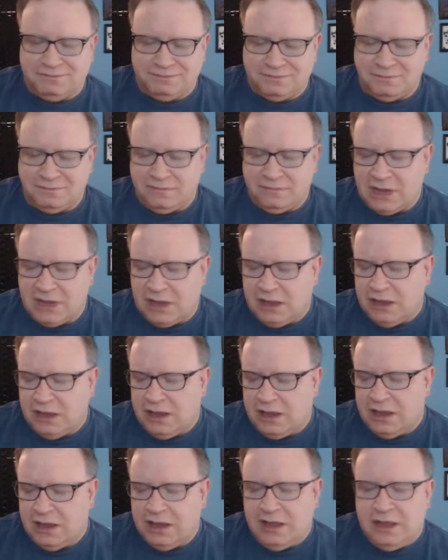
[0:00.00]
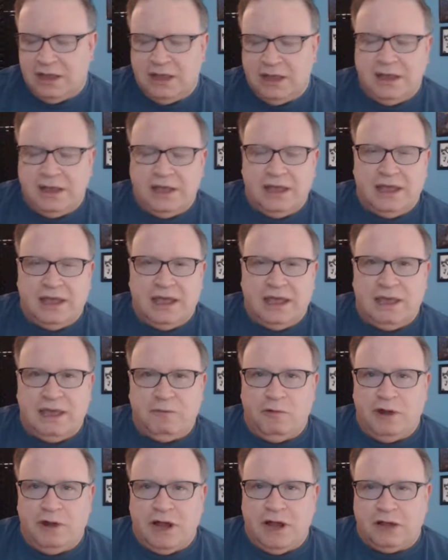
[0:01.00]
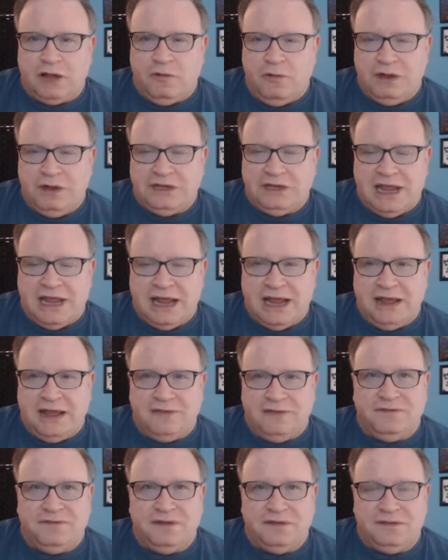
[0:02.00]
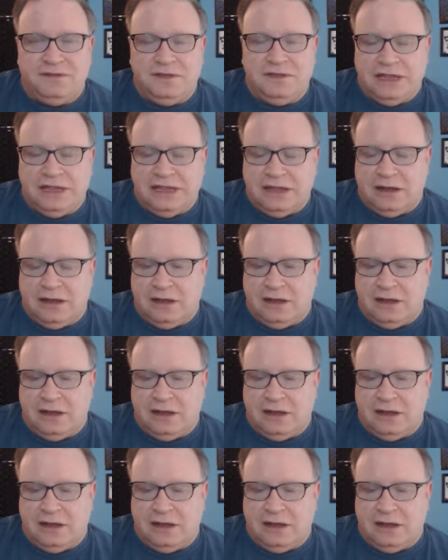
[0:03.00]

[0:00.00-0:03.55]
And we're not going to have the